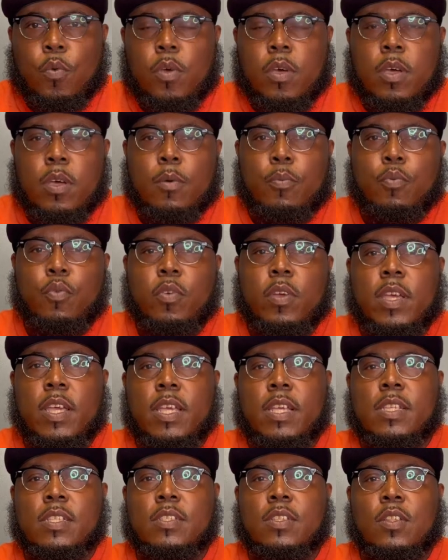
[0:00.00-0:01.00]
Well,
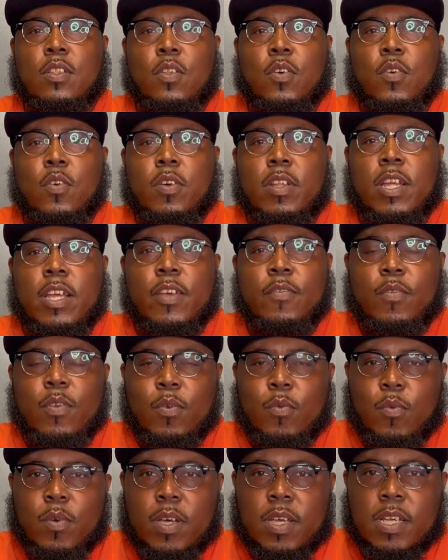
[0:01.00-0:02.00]
praise the Lord,
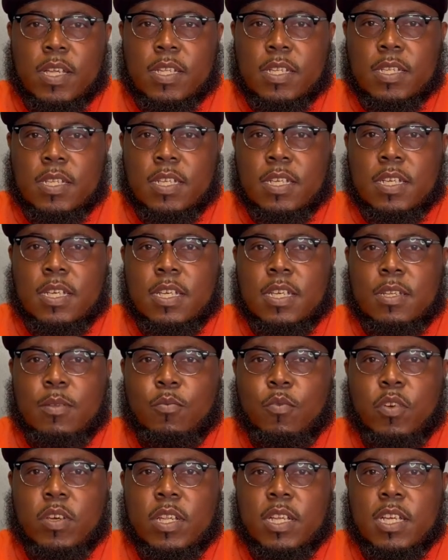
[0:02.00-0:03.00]
everyone. Good
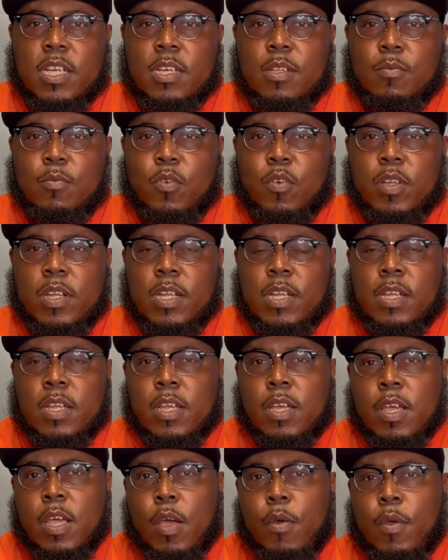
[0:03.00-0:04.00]
morning, good morning.
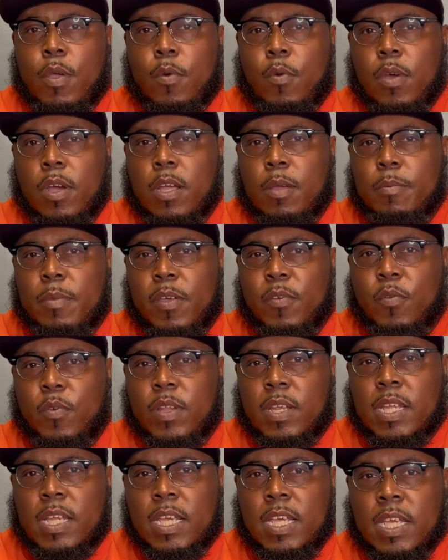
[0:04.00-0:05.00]
We welcome
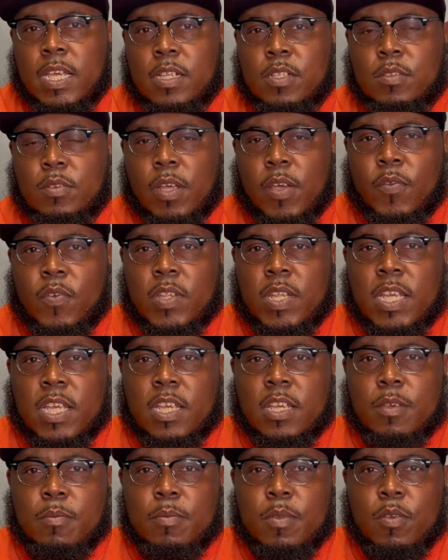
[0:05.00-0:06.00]
everyone again to Everyday
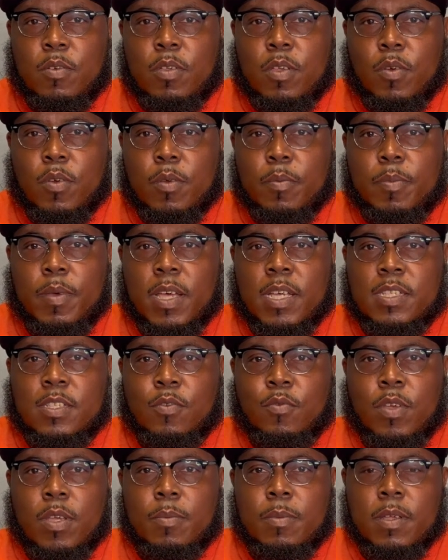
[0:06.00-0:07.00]
Communion with Pastor
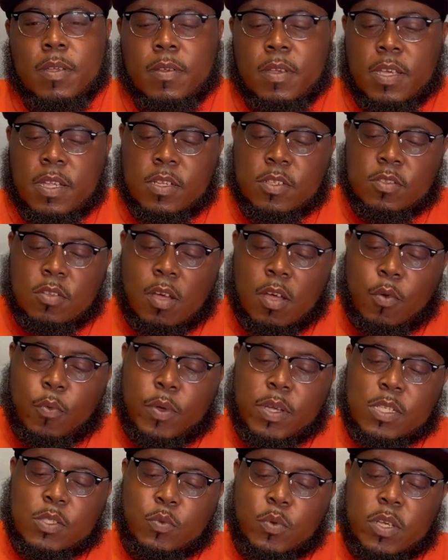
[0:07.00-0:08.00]
Raymond. And as
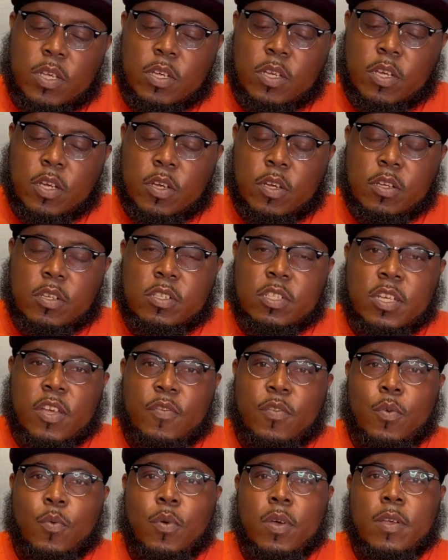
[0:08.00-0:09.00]
always, we encourage
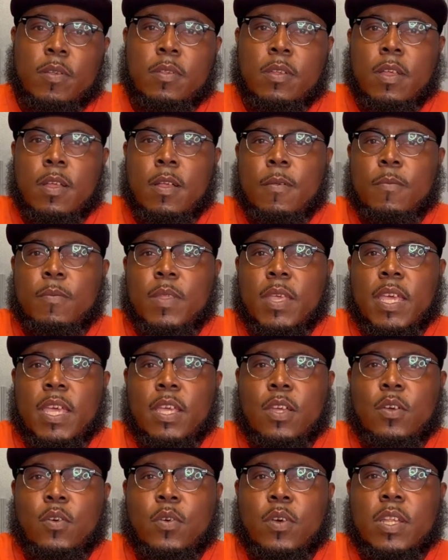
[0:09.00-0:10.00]
everyone, hey,
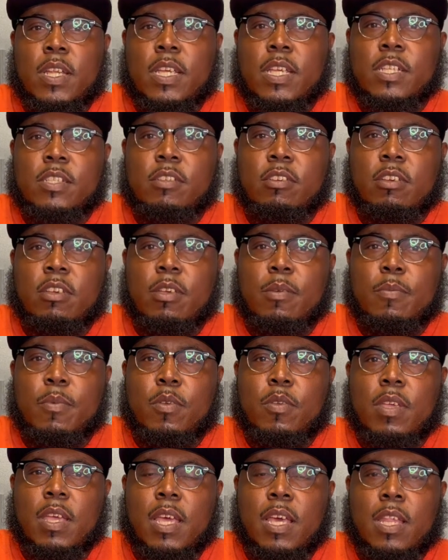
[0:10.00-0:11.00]
go ahead and get your
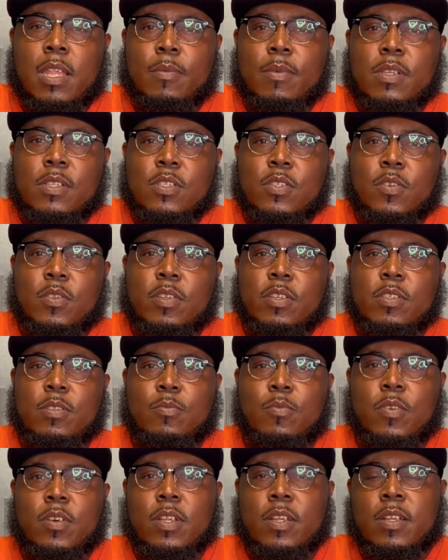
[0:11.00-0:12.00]
communion elements on this
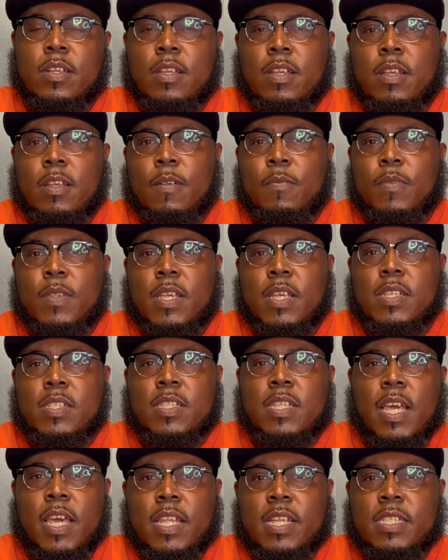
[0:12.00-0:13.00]
morning. It's
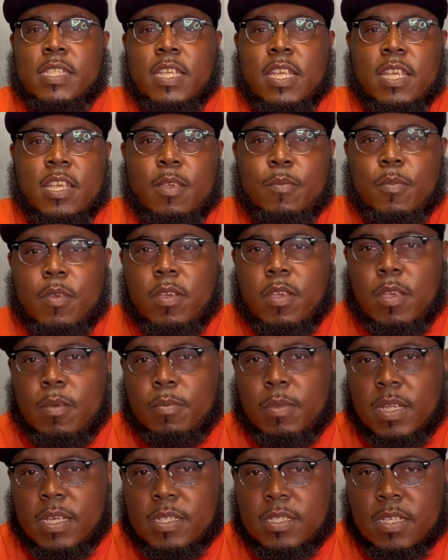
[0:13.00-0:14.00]
time to take communion,
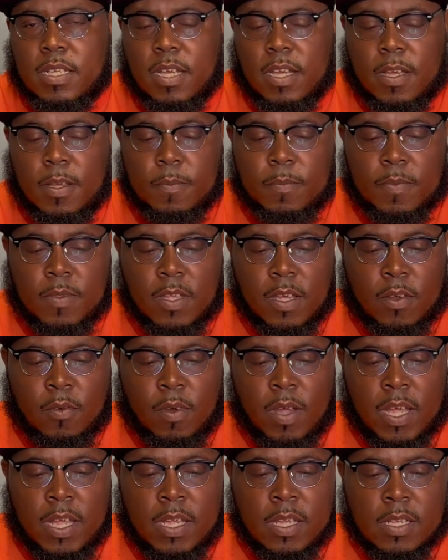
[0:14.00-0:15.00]
bless God. All
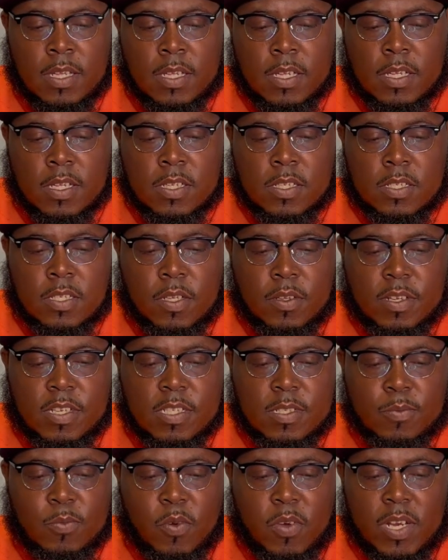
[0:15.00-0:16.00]
right? So
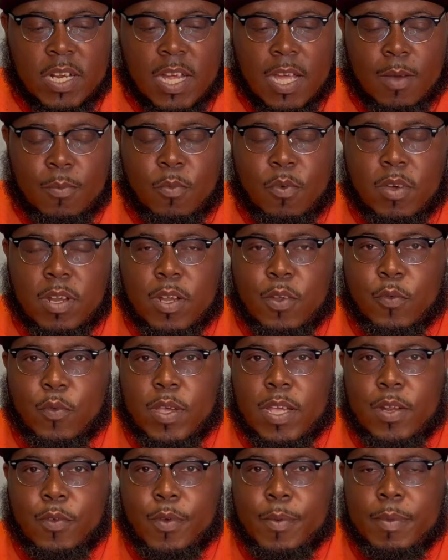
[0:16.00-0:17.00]
this morning, our morning
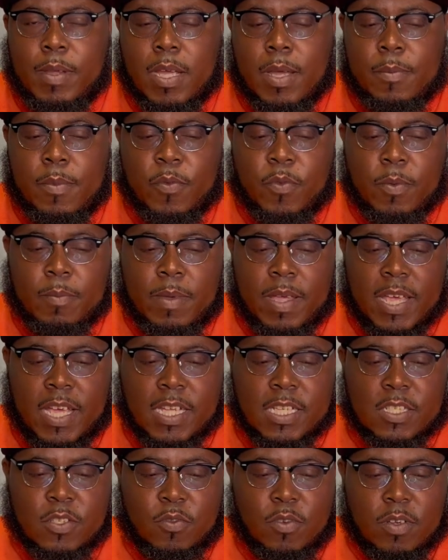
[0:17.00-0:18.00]
reading will be coming from
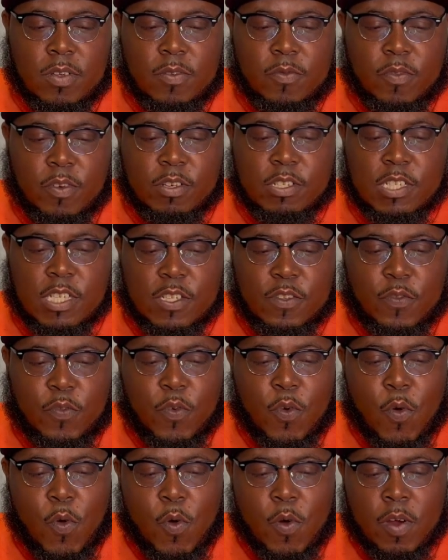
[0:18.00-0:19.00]
Ezra, verses
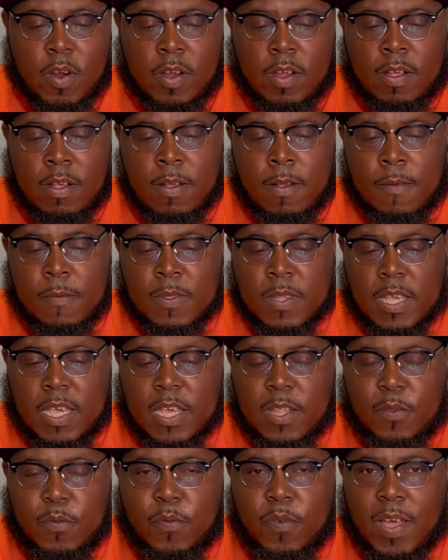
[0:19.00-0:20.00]
4
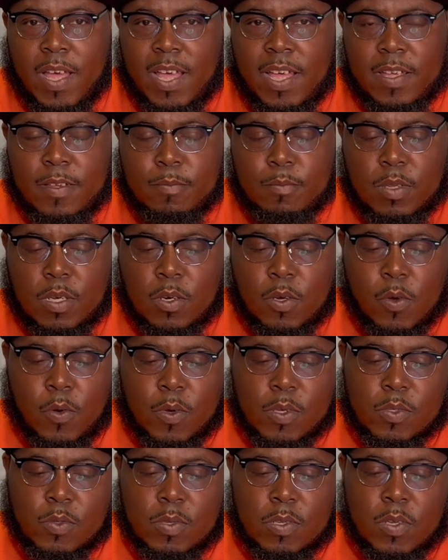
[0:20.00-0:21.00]
and 5. But of
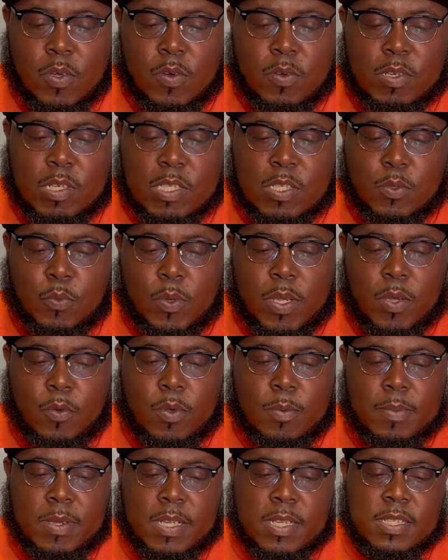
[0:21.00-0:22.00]
course, we know in this week
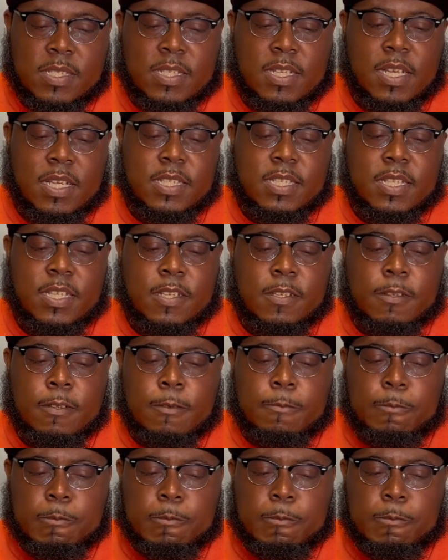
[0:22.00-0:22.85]
we've been discussing,